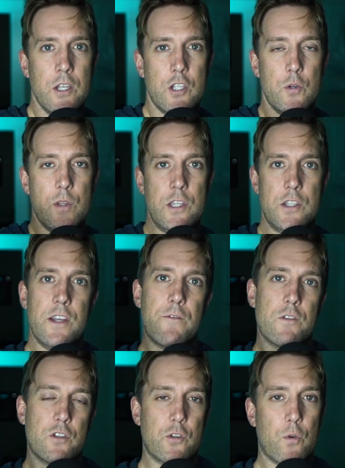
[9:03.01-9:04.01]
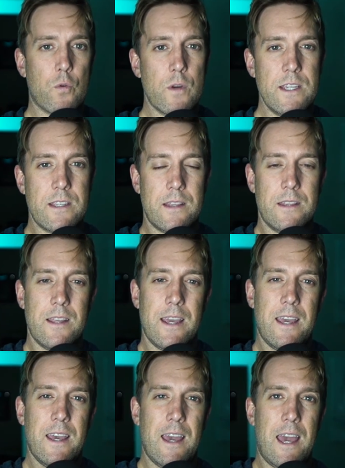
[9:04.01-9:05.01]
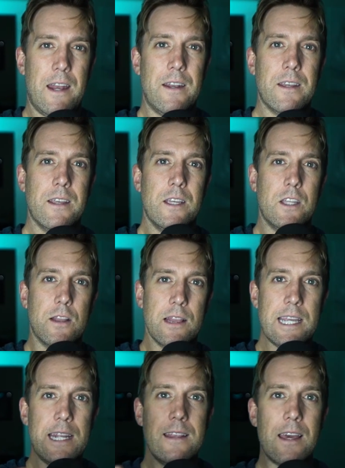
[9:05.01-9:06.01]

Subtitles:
to these different stories and lead